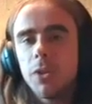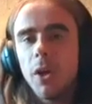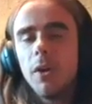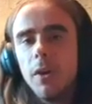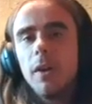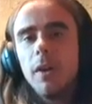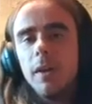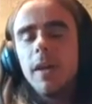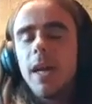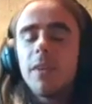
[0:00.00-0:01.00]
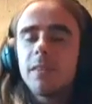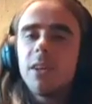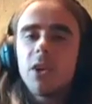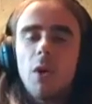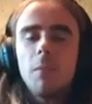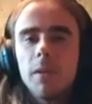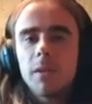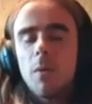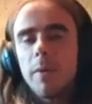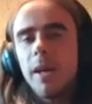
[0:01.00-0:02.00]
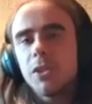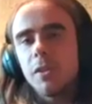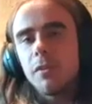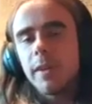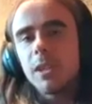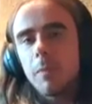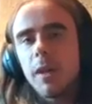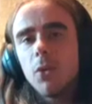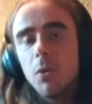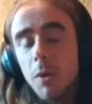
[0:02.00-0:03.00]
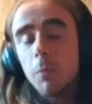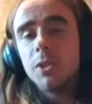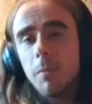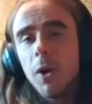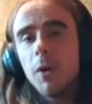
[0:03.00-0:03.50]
So yeah, they did a combination of things, but normally it was the boat.